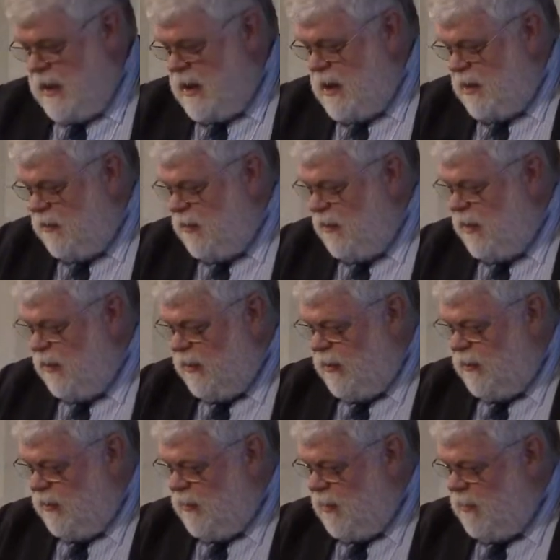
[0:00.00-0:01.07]
So these
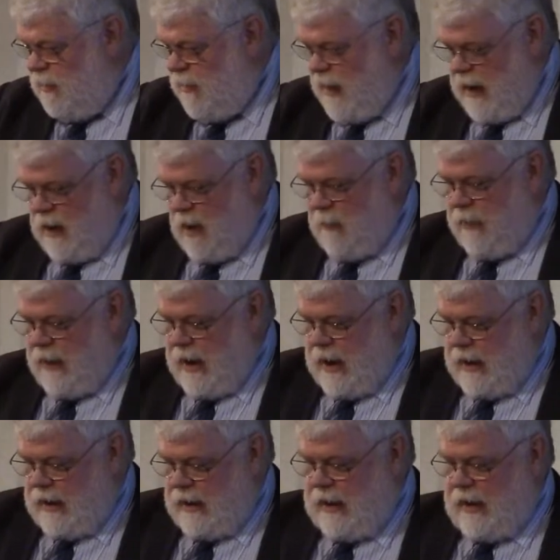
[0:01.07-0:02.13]
issues can be very
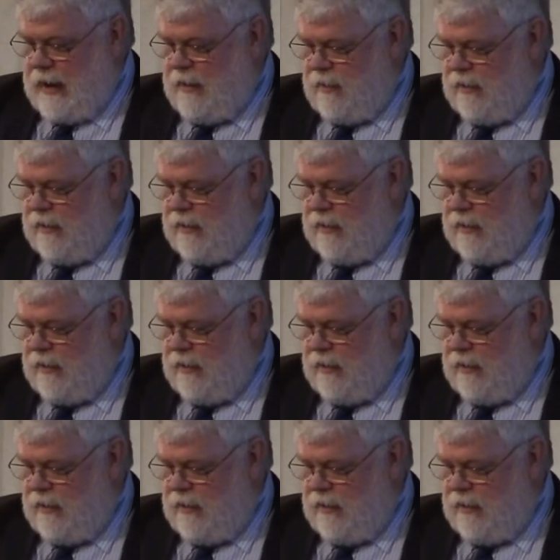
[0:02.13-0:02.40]
complicating, and again,